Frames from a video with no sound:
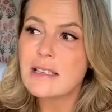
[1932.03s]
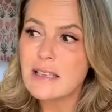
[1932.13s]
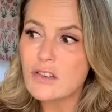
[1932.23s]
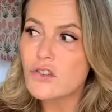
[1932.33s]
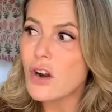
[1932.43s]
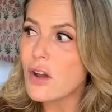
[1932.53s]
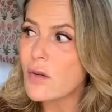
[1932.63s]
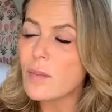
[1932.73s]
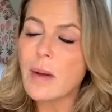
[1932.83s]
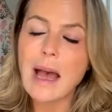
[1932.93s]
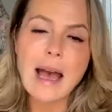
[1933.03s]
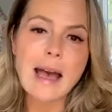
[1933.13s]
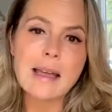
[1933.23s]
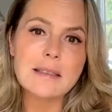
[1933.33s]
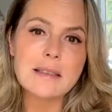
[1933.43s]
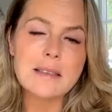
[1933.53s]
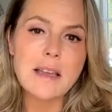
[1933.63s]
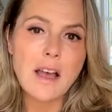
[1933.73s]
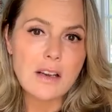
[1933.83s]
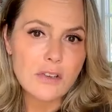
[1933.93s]
syndrome, and
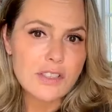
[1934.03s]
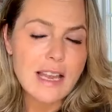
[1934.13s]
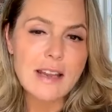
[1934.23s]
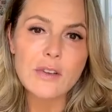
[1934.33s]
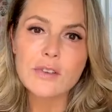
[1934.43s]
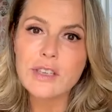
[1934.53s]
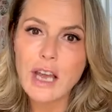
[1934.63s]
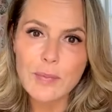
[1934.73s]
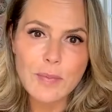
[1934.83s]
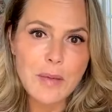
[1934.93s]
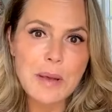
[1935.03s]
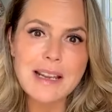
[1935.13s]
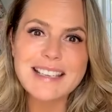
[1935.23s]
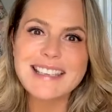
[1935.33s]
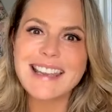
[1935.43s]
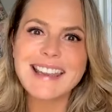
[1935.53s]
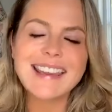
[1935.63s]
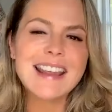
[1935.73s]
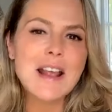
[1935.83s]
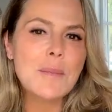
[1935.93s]
Ehlers-Danlos,
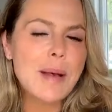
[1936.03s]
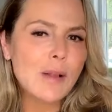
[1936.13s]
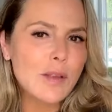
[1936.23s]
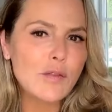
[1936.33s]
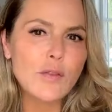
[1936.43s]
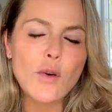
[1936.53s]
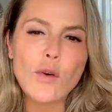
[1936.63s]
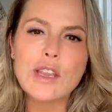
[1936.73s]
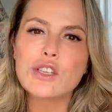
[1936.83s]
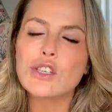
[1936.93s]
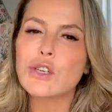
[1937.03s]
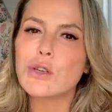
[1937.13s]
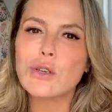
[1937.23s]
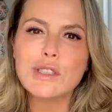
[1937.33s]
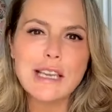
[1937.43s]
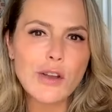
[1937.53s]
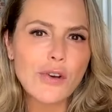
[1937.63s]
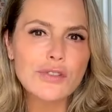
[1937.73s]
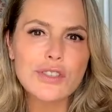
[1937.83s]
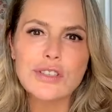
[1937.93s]
hypermobility, pelvic floor issues,
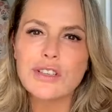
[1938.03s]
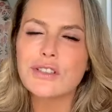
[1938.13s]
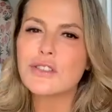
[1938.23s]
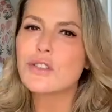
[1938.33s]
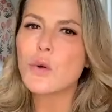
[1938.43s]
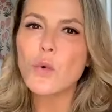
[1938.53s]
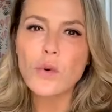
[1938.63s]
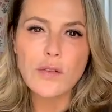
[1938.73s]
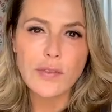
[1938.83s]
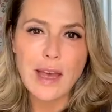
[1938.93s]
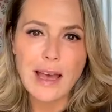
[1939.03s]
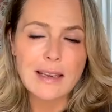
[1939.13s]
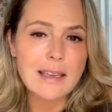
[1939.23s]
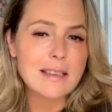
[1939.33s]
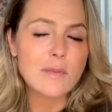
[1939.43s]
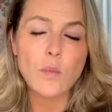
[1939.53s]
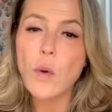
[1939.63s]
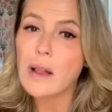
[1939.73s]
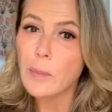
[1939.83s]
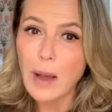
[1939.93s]
incontinence, all of that. He's
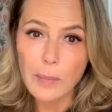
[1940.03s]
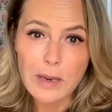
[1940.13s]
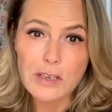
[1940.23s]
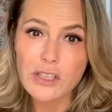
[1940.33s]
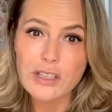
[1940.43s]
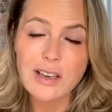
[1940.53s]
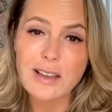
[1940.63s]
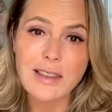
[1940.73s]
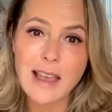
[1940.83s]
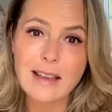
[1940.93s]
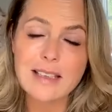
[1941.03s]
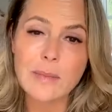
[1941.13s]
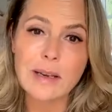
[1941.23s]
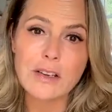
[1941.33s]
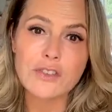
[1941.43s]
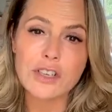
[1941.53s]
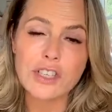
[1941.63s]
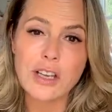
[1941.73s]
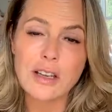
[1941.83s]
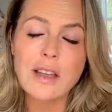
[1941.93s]
well published in the academic
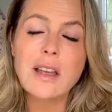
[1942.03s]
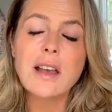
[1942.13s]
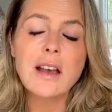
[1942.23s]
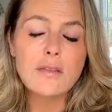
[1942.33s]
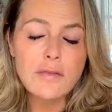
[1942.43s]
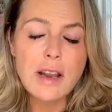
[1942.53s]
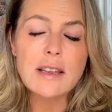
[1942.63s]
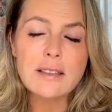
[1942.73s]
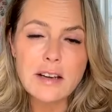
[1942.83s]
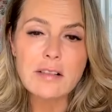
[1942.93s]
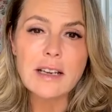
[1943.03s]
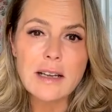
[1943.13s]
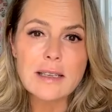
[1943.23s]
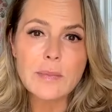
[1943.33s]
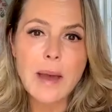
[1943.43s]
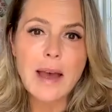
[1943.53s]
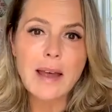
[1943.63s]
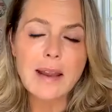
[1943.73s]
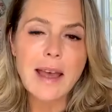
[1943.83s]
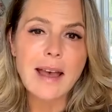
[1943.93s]
literature, a really thoroughly nice
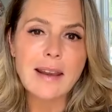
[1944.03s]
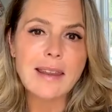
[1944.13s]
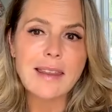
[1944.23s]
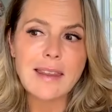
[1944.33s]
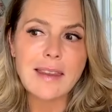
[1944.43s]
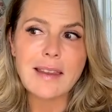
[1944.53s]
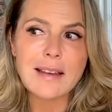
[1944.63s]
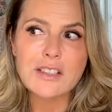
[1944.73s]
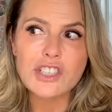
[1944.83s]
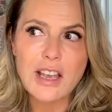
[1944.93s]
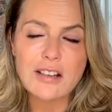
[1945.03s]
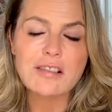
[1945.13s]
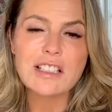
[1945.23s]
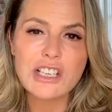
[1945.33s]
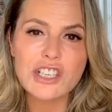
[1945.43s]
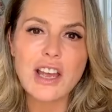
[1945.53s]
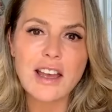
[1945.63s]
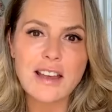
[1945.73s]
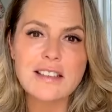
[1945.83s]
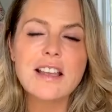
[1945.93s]
man, and he has generously
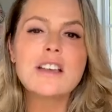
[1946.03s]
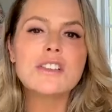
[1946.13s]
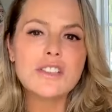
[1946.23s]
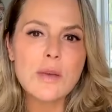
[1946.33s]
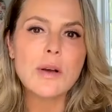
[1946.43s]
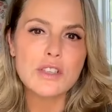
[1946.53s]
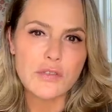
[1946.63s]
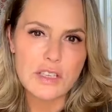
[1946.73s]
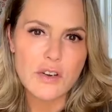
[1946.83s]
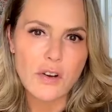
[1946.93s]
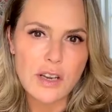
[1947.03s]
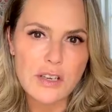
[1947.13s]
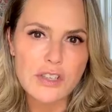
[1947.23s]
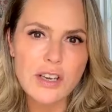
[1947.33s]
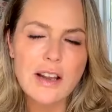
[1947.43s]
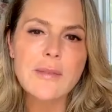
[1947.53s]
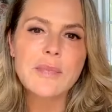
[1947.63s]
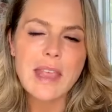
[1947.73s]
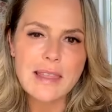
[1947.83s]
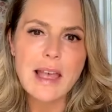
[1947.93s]
shared so much of his knowledge
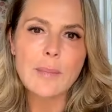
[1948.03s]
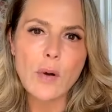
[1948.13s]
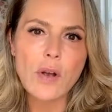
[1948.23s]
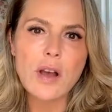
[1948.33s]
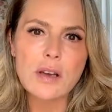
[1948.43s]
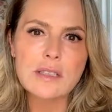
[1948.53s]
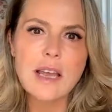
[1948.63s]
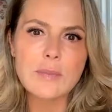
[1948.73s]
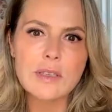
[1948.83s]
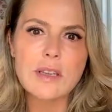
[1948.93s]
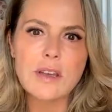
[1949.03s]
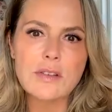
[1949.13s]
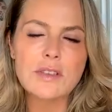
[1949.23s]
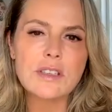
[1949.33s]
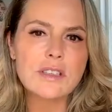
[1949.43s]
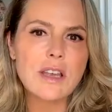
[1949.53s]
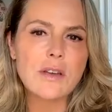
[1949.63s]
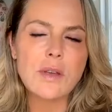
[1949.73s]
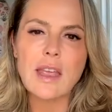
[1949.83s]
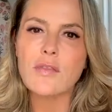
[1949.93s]
in that podcast episode.
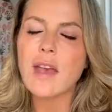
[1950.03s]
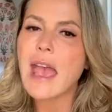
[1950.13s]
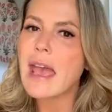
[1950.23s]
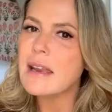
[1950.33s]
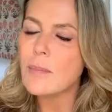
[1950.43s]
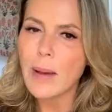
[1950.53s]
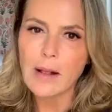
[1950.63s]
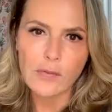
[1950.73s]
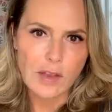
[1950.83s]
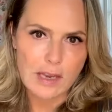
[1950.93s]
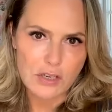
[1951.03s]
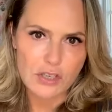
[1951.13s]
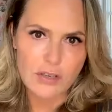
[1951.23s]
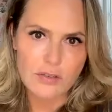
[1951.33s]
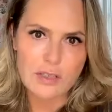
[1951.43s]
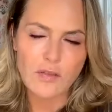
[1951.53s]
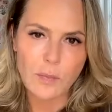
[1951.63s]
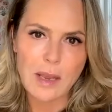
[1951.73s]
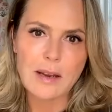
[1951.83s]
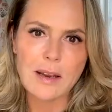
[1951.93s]
So if any pelvic issues have
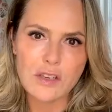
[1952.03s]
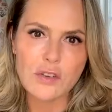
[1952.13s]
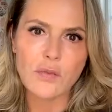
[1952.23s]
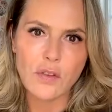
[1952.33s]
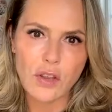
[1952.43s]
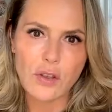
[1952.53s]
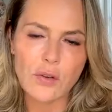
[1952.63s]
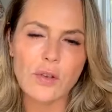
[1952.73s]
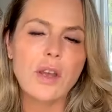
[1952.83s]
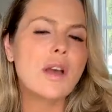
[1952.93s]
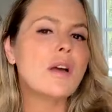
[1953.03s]
been an issue for you,